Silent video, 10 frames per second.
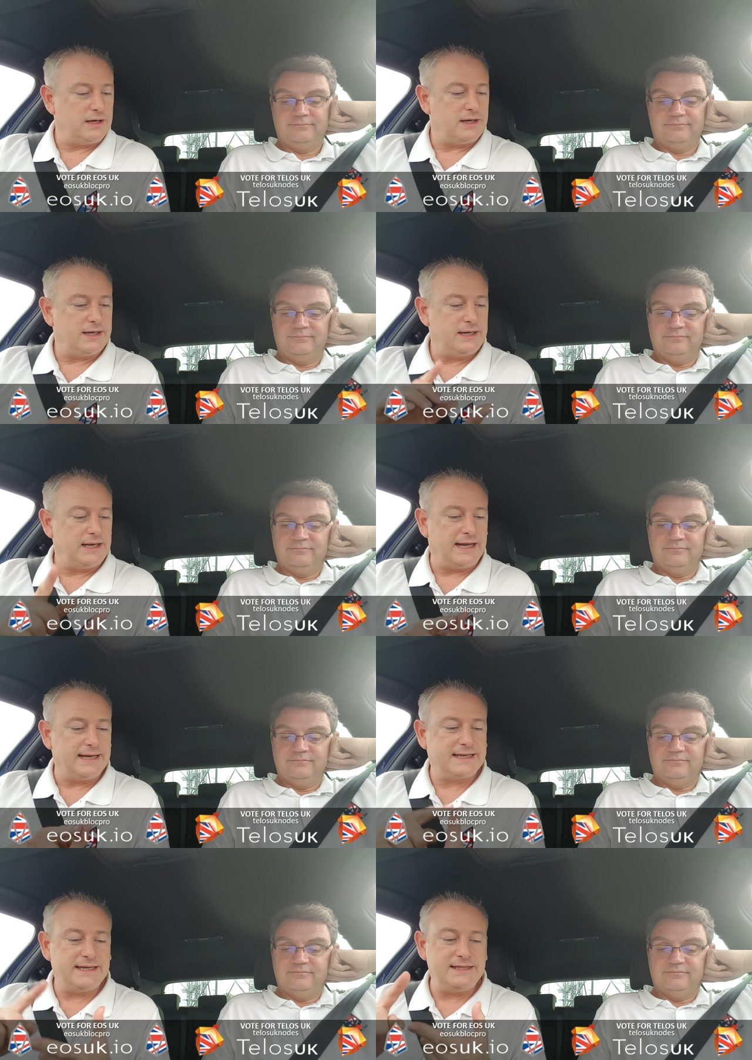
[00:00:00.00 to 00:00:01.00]
Speaker 1: like
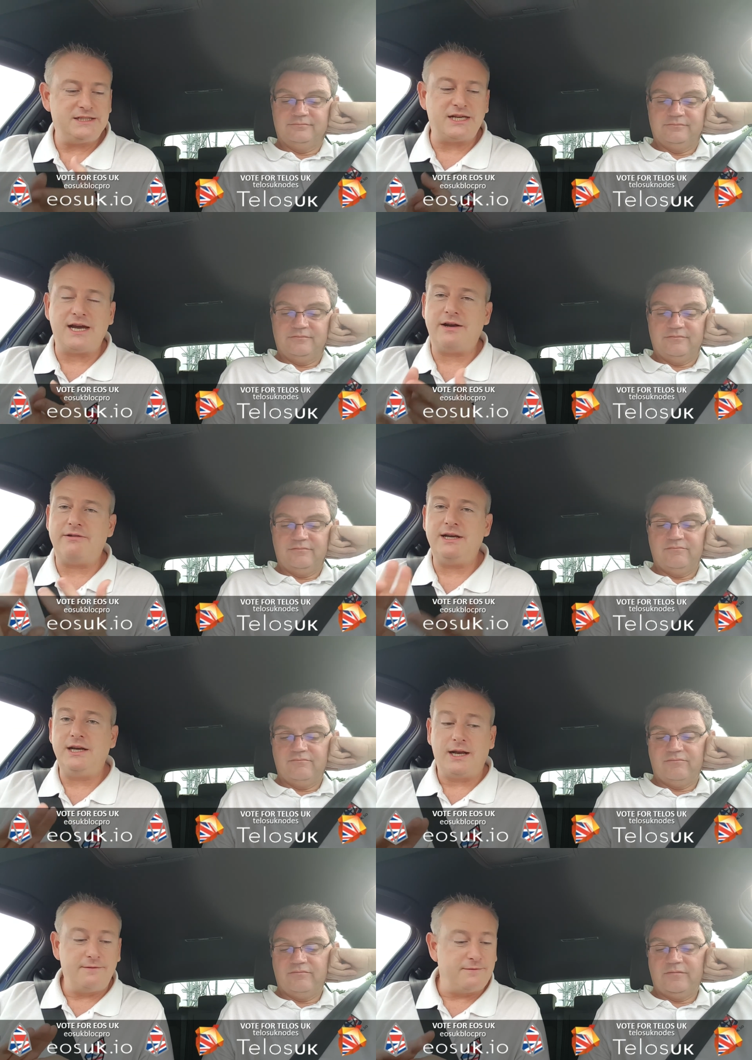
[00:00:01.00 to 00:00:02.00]
liking,
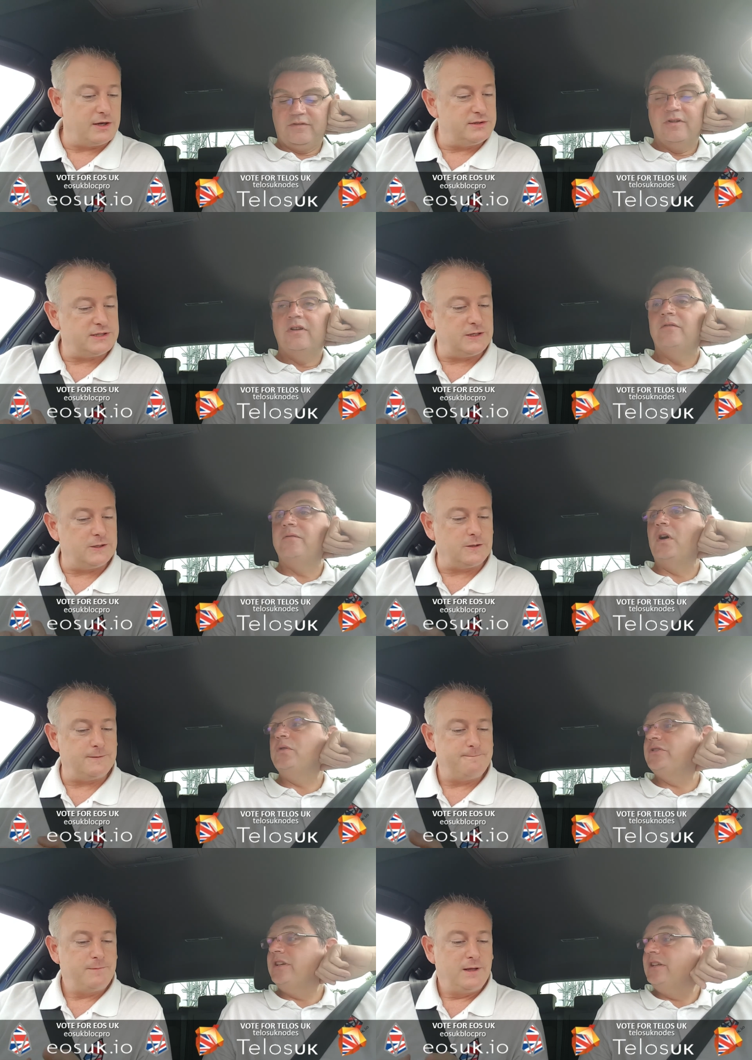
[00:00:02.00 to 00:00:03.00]
sharing, and voting.
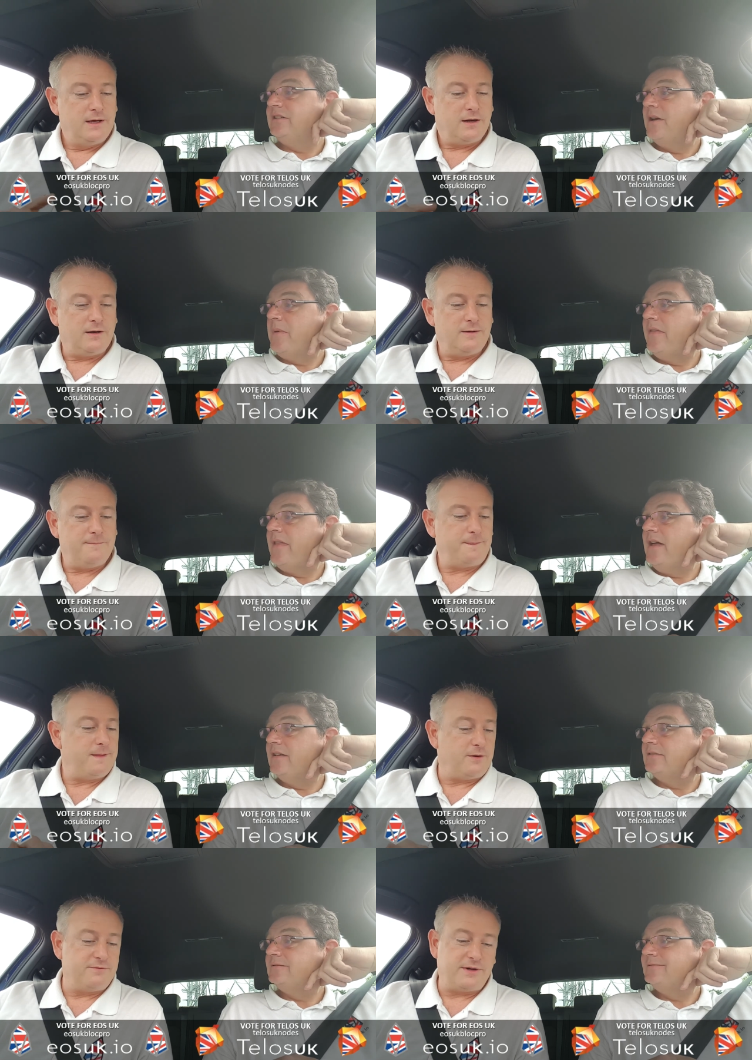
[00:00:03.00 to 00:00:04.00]
Voting, on, how about on,
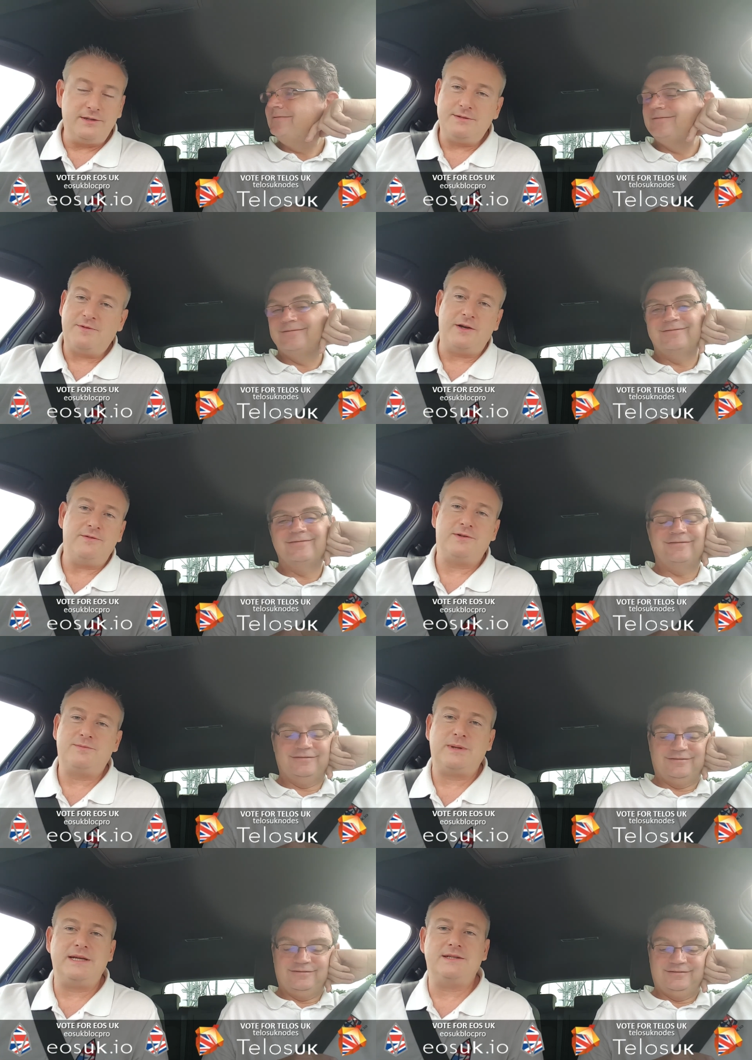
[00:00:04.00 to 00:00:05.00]
that? On vote, vote for
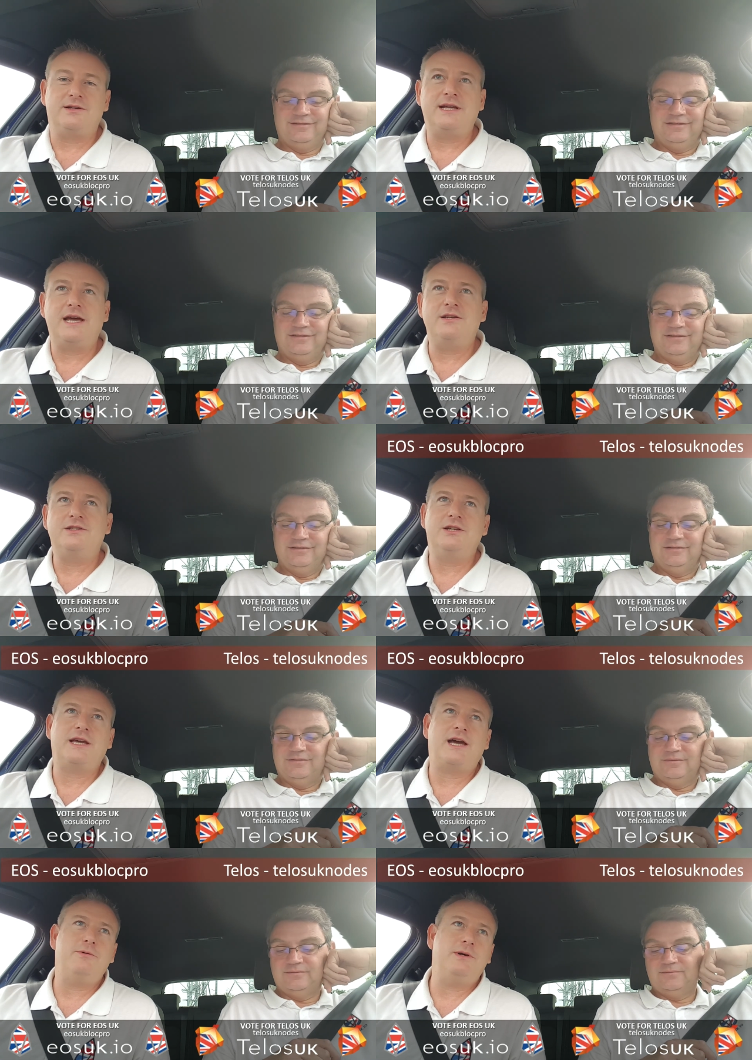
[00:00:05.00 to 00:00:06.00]
us, please. On EOS
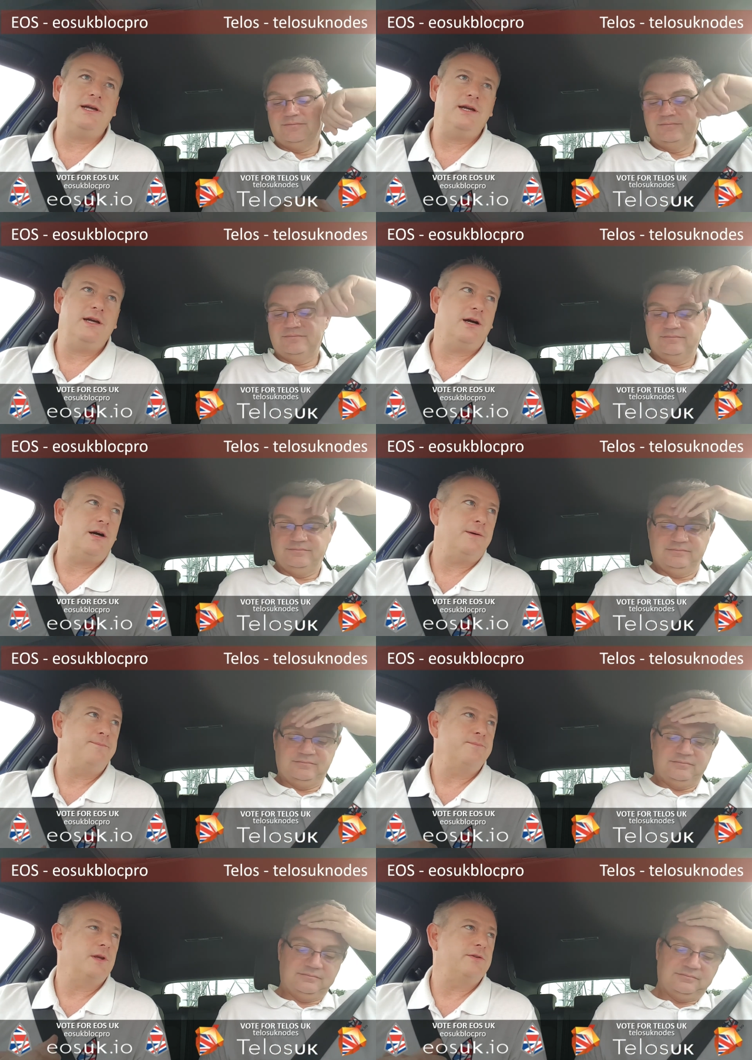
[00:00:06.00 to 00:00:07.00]
UK, we are
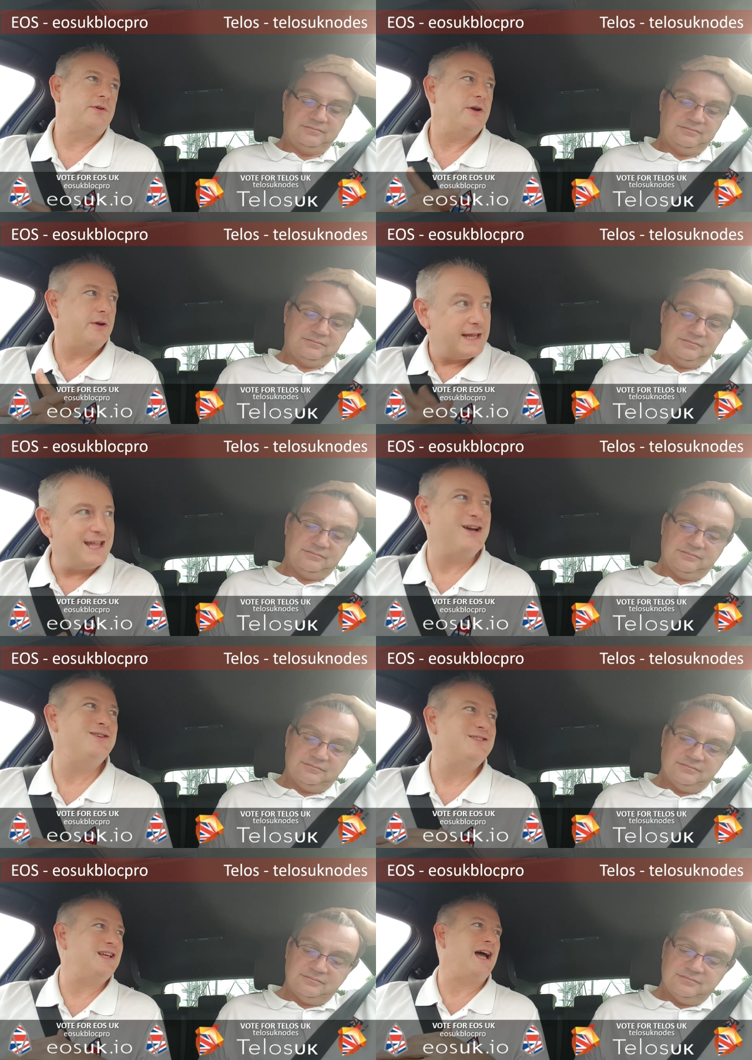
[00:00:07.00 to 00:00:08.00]
sorry on EOS.